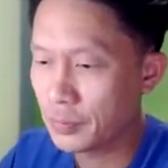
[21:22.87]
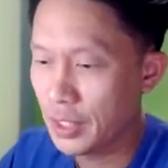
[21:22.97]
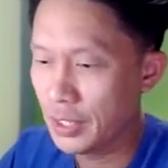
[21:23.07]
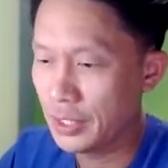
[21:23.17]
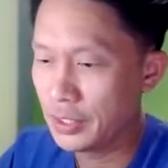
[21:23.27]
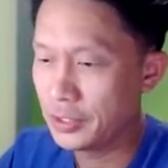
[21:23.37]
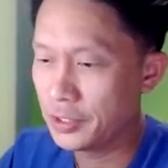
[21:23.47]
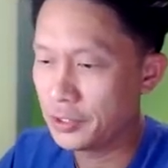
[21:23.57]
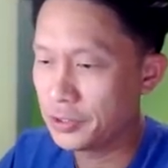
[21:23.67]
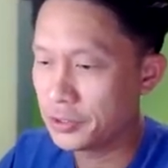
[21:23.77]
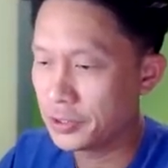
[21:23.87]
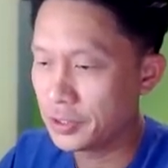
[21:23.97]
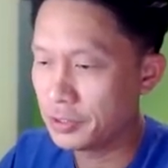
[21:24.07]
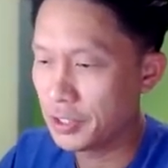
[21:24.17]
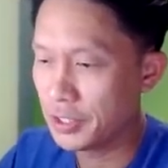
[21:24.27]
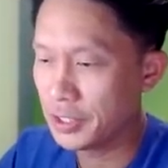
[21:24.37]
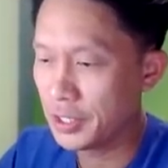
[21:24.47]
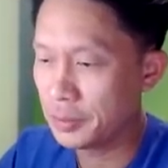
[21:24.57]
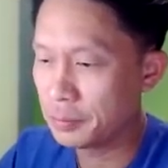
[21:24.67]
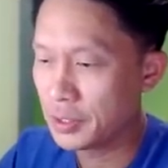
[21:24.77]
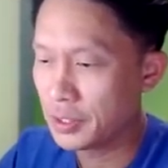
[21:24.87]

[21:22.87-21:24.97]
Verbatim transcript: And here you can give it any name,